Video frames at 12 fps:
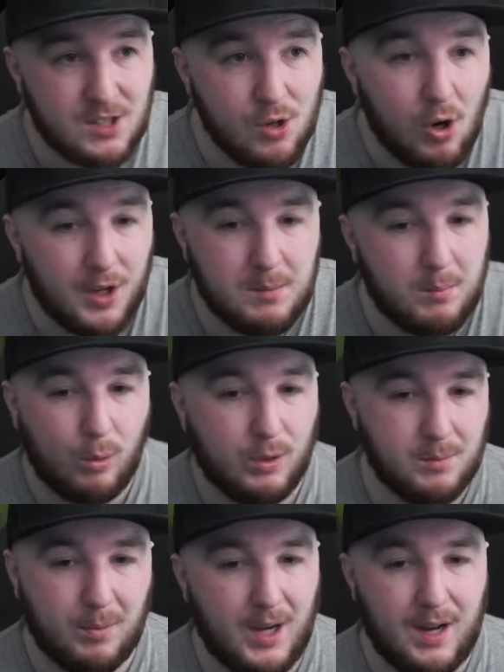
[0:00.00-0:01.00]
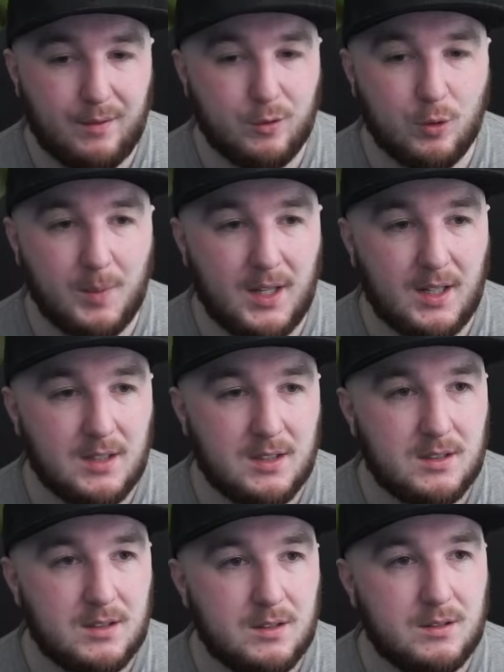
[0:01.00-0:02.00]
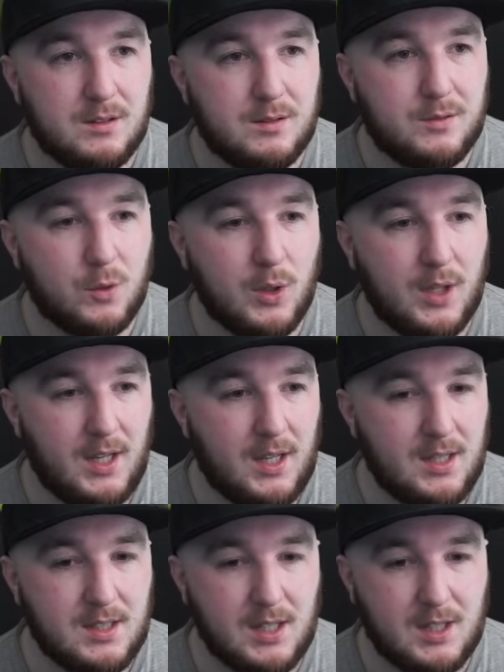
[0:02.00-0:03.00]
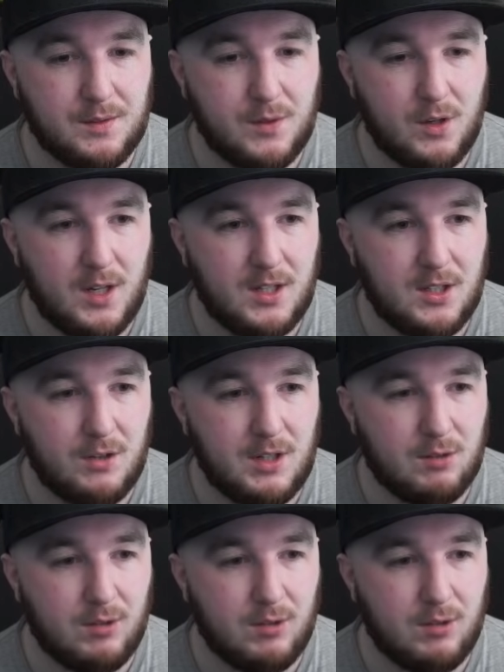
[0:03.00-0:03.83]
not an important player for me. 4 years, that's fine. Don't need a